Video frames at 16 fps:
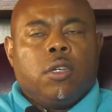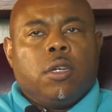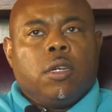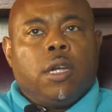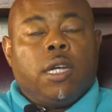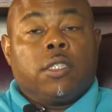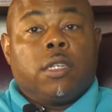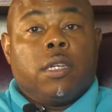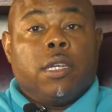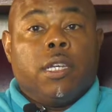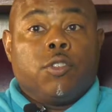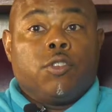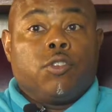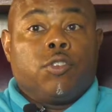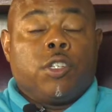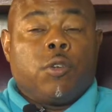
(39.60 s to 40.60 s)
That's an
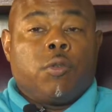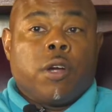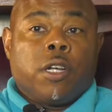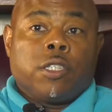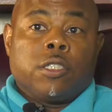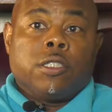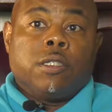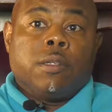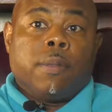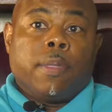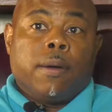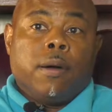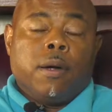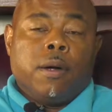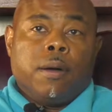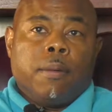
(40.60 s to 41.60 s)
interesting question.
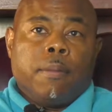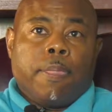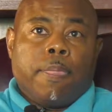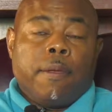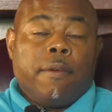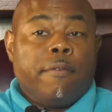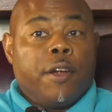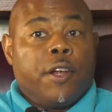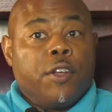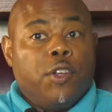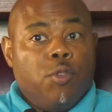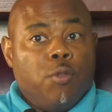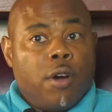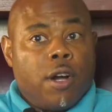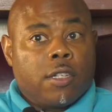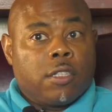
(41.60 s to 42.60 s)
A very
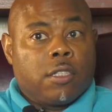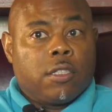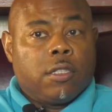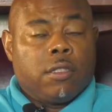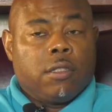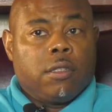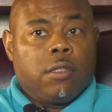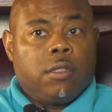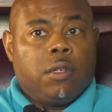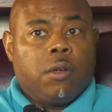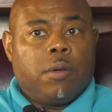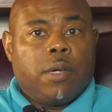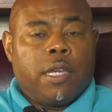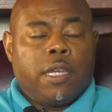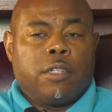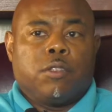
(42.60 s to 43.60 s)
nuanced,
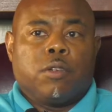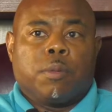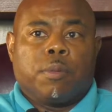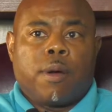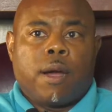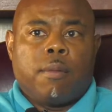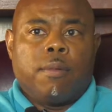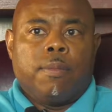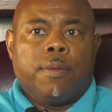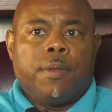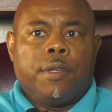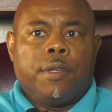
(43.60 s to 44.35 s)
answer probably.